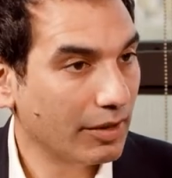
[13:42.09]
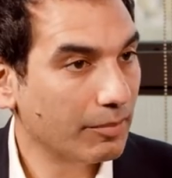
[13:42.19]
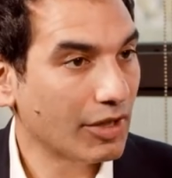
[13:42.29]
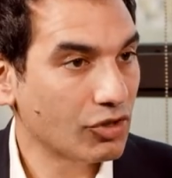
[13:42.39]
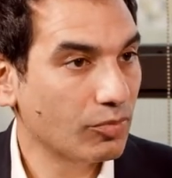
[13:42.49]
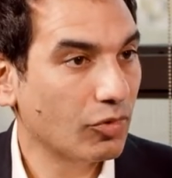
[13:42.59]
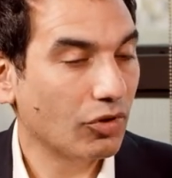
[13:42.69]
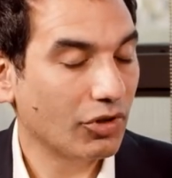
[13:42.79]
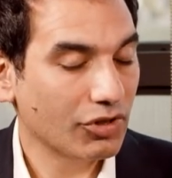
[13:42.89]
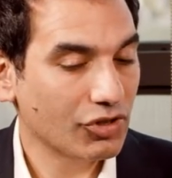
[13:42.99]
much
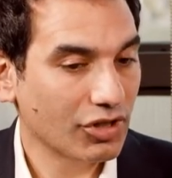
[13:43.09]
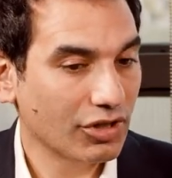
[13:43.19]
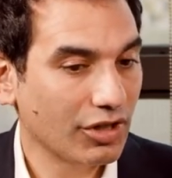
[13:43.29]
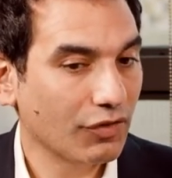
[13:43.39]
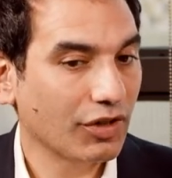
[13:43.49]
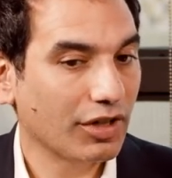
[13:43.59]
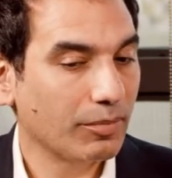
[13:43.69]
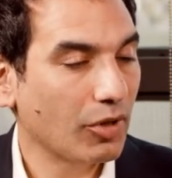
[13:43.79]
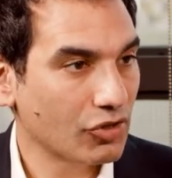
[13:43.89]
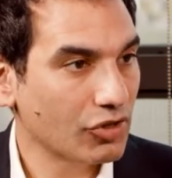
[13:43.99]
more significant
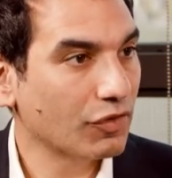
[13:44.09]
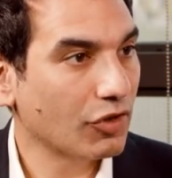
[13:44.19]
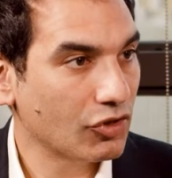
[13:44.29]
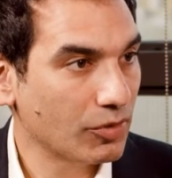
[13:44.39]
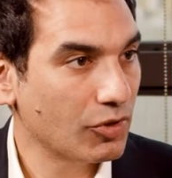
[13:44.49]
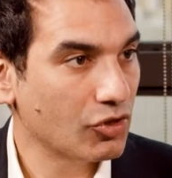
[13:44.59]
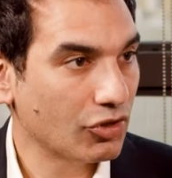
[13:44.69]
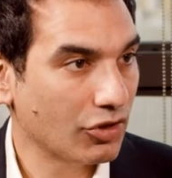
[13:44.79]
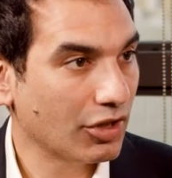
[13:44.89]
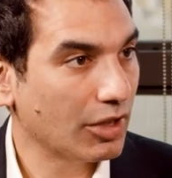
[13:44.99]
positive contribution to the